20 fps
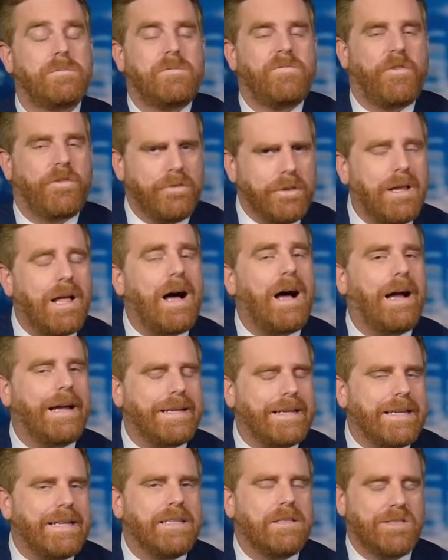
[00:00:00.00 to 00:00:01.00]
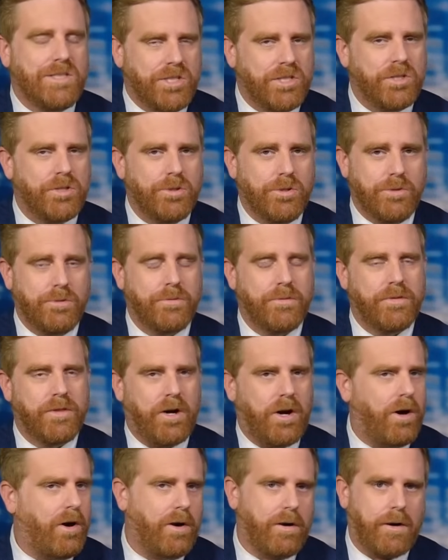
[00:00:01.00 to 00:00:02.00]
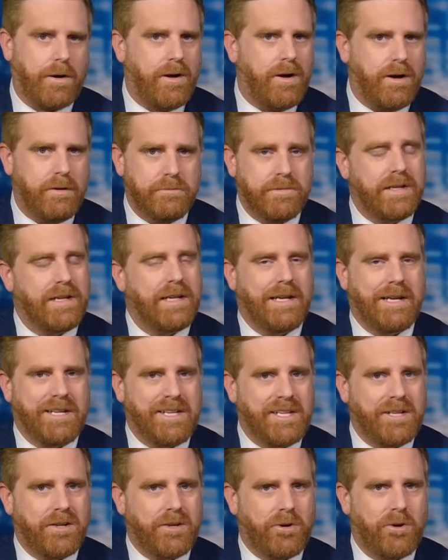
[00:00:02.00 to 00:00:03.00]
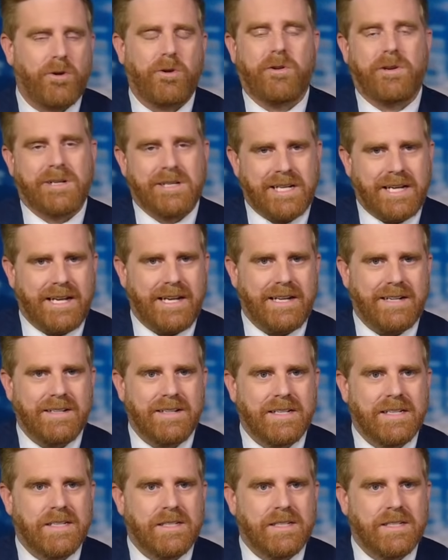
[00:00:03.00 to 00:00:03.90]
flying into the heart of a hurricane.